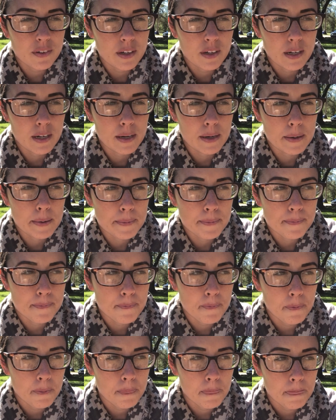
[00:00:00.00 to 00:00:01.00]
Um,
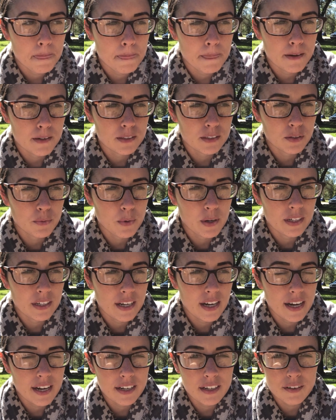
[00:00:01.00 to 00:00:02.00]
there's the one
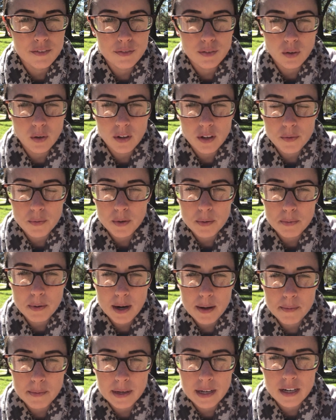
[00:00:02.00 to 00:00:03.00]
kind of floor that we're
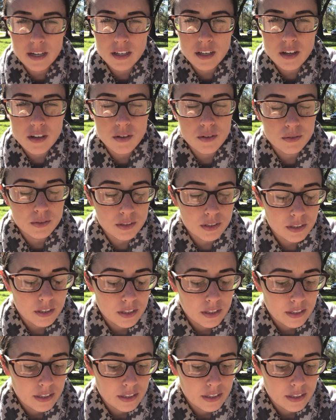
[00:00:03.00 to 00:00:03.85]
probably going to use.